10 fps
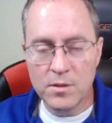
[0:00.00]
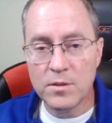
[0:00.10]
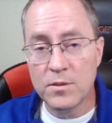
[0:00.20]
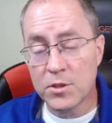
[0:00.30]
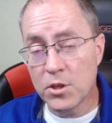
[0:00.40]

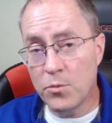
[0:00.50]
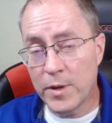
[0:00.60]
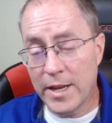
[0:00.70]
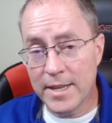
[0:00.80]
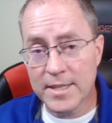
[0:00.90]
So
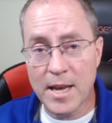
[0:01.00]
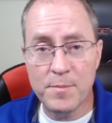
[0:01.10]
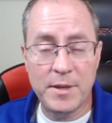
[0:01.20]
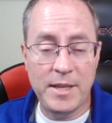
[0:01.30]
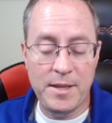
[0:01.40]
when I ask how
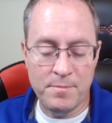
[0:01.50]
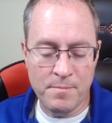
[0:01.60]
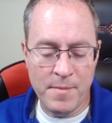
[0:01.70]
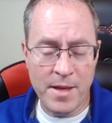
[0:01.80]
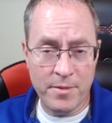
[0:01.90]
many
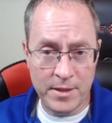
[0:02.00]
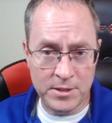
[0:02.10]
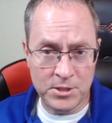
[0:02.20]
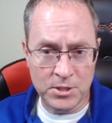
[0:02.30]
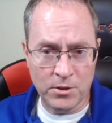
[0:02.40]

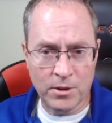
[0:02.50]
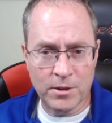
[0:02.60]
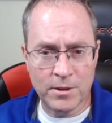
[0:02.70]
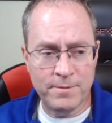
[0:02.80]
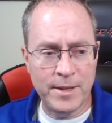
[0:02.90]
methods
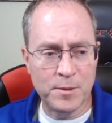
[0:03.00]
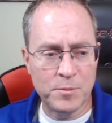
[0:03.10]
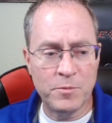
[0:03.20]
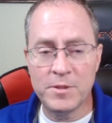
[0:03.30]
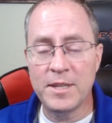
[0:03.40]
are
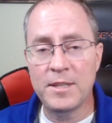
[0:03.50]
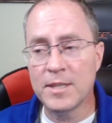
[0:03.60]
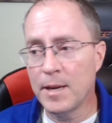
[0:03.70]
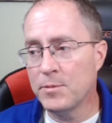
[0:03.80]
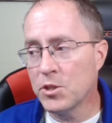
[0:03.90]
available with data
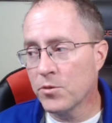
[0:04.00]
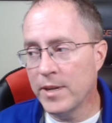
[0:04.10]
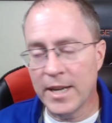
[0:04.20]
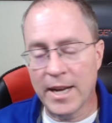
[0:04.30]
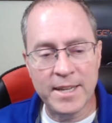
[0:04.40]
type
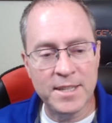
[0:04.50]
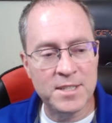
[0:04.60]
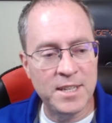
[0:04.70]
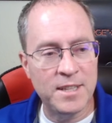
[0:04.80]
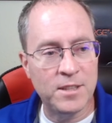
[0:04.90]
string, I can
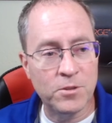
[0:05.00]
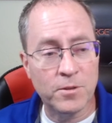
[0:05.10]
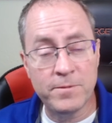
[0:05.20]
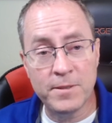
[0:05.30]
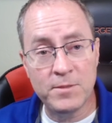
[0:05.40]
see that there are
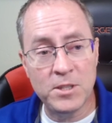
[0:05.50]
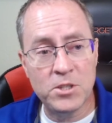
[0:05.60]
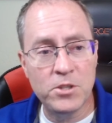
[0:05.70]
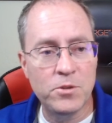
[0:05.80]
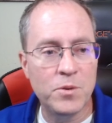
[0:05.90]

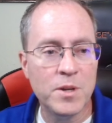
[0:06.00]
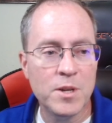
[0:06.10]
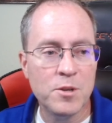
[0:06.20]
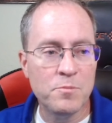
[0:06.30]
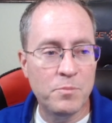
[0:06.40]
52.
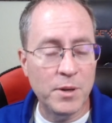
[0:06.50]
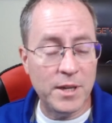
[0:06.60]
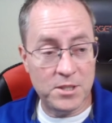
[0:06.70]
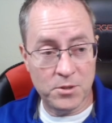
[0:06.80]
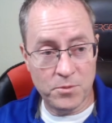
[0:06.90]

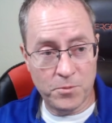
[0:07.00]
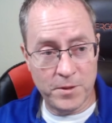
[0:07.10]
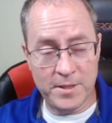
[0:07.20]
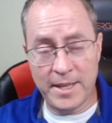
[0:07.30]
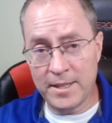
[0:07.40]
But
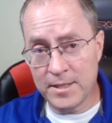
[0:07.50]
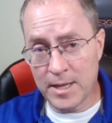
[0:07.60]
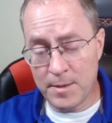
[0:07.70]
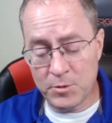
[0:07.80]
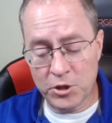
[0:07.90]
with data
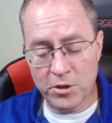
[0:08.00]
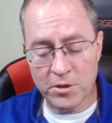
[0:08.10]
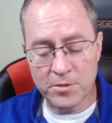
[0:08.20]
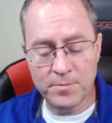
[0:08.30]
type char,